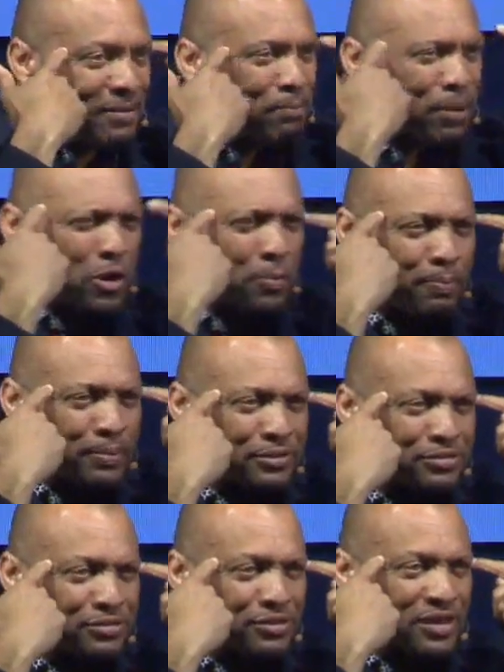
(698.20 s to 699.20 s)

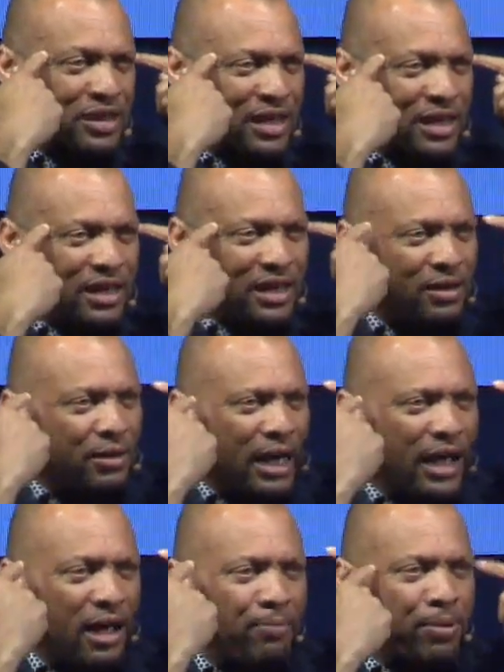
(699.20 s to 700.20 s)
Purpose.
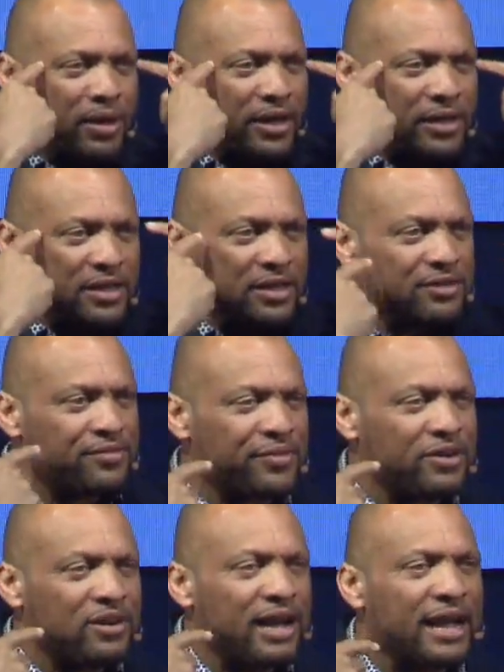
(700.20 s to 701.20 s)
I played in the
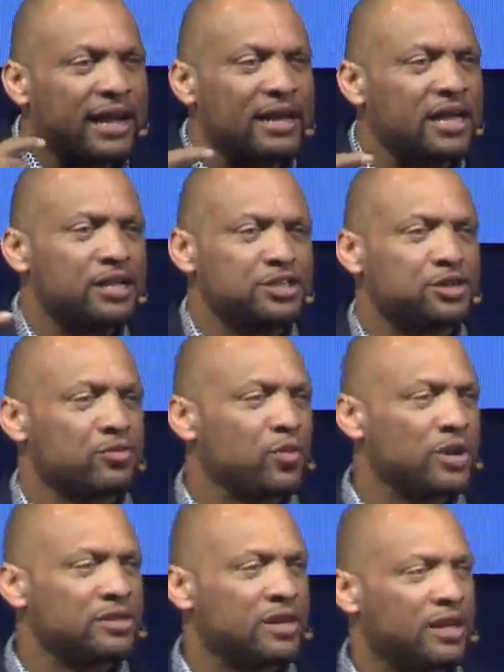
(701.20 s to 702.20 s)
NFL. I got injured
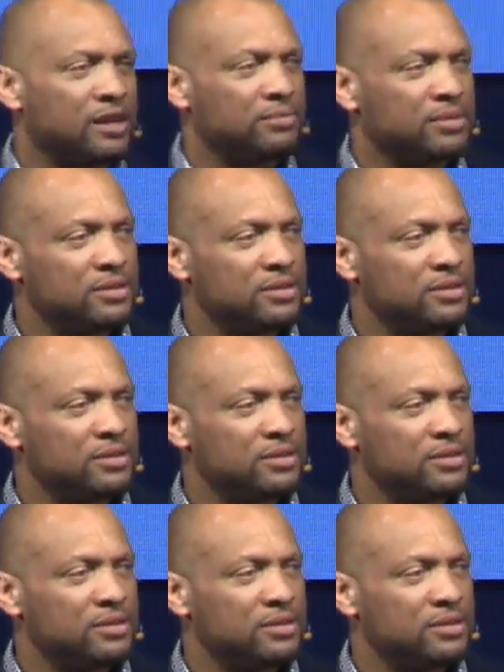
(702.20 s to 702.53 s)
one time.